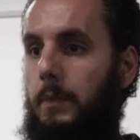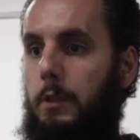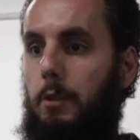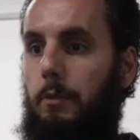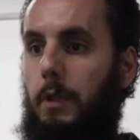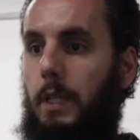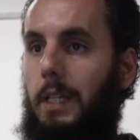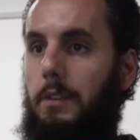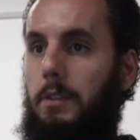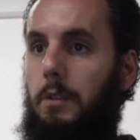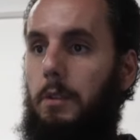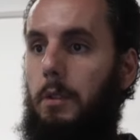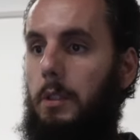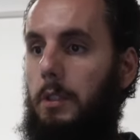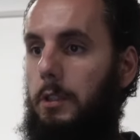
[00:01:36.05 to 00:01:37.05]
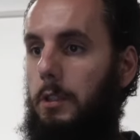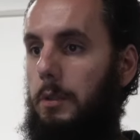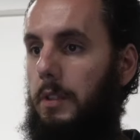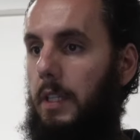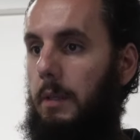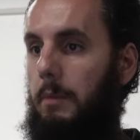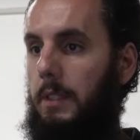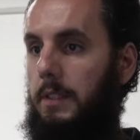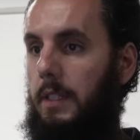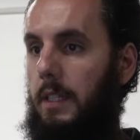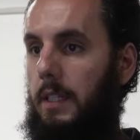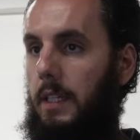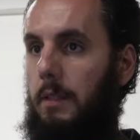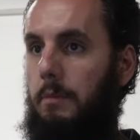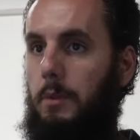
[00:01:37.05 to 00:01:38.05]
So if you guys do go to
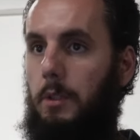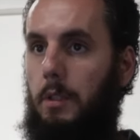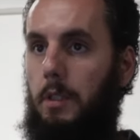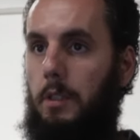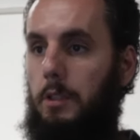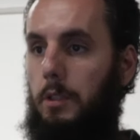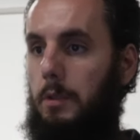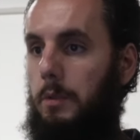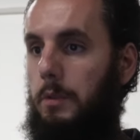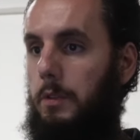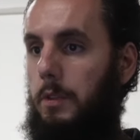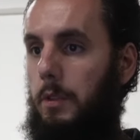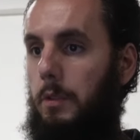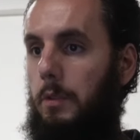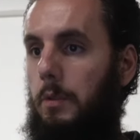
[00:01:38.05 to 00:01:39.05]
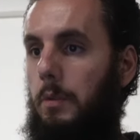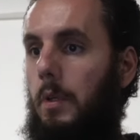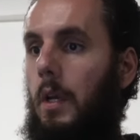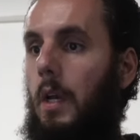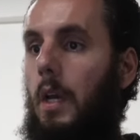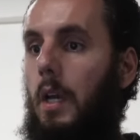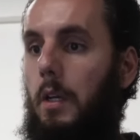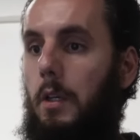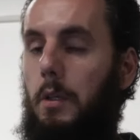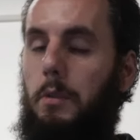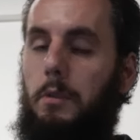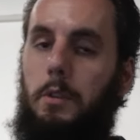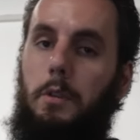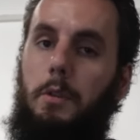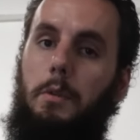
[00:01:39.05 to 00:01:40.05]
chooseams.com, you can choose to go
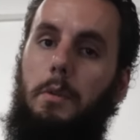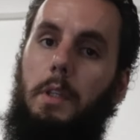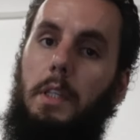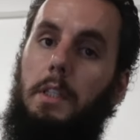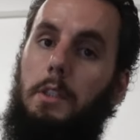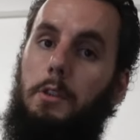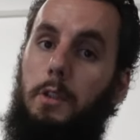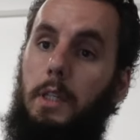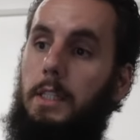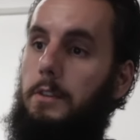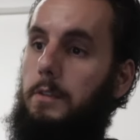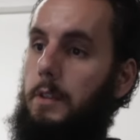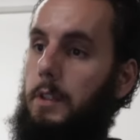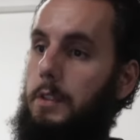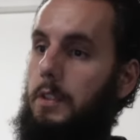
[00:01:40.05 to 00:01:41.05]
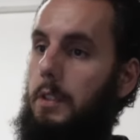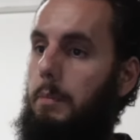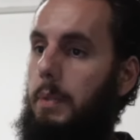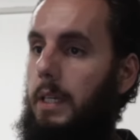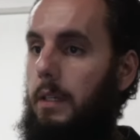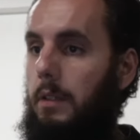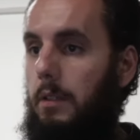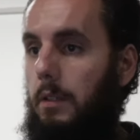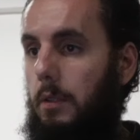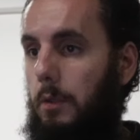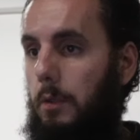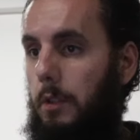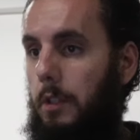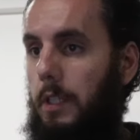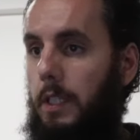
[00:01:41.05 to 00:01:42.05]
to the transfers apparel
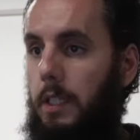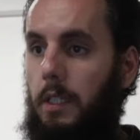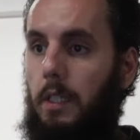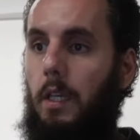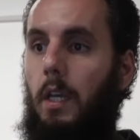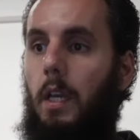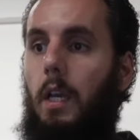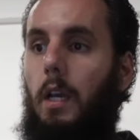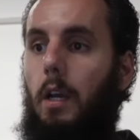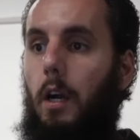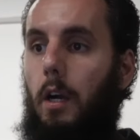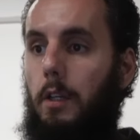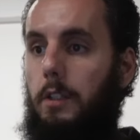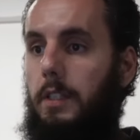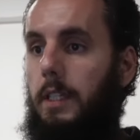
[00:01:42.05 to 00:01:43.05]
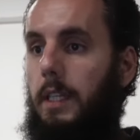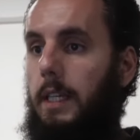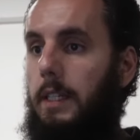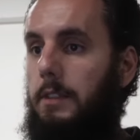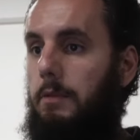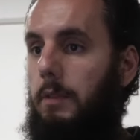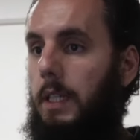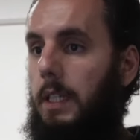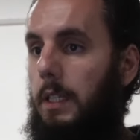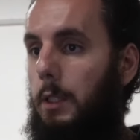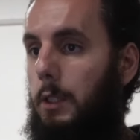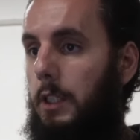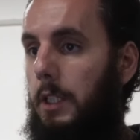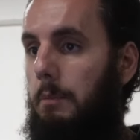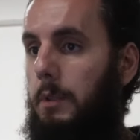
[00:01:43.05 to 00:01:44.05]
or the RTS ready to
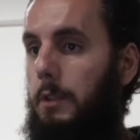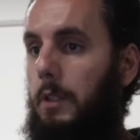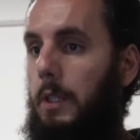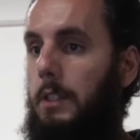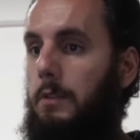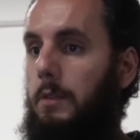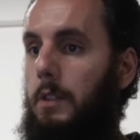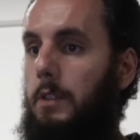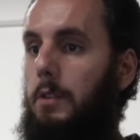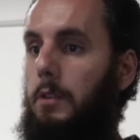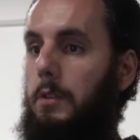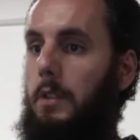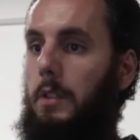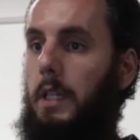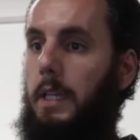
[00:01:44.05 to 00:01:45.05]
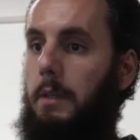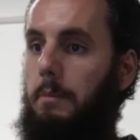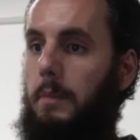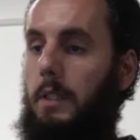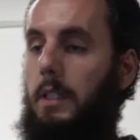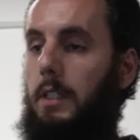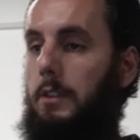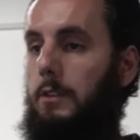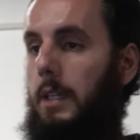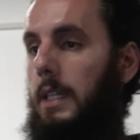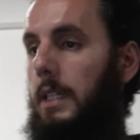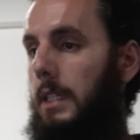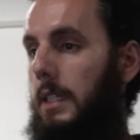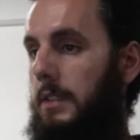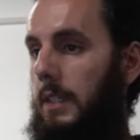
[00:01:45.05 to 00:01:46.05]
ship transfers. Those are like the
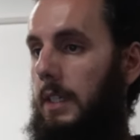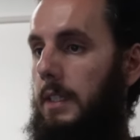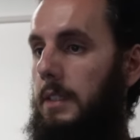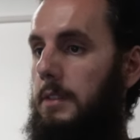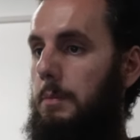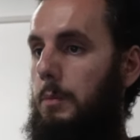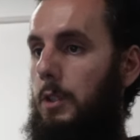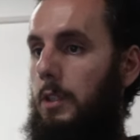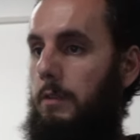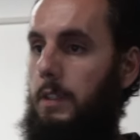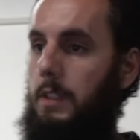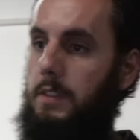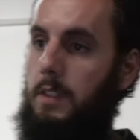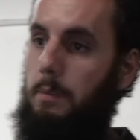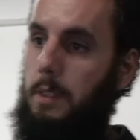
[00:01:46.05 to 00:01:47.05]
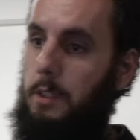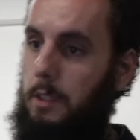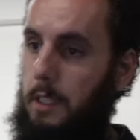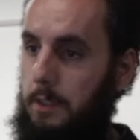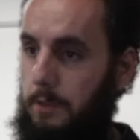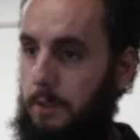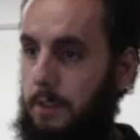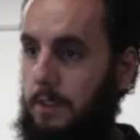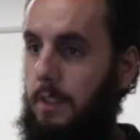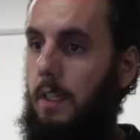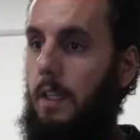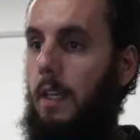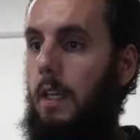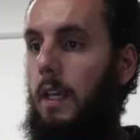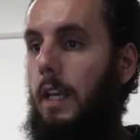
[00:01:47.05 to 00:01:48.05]
trendy designs, more of the zippy transfers,
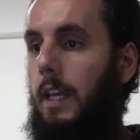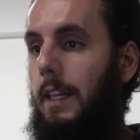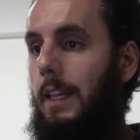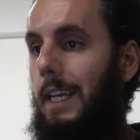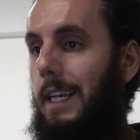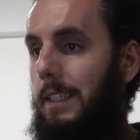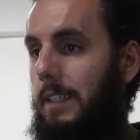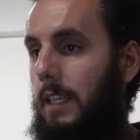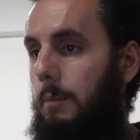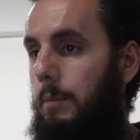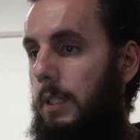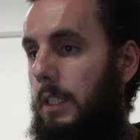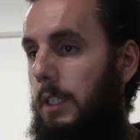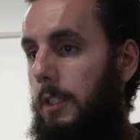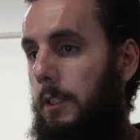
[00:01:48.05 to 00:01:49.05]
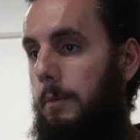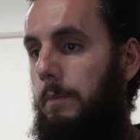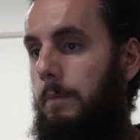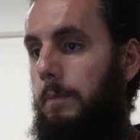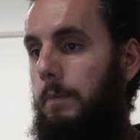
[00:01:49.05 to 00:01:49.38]
that type of deal.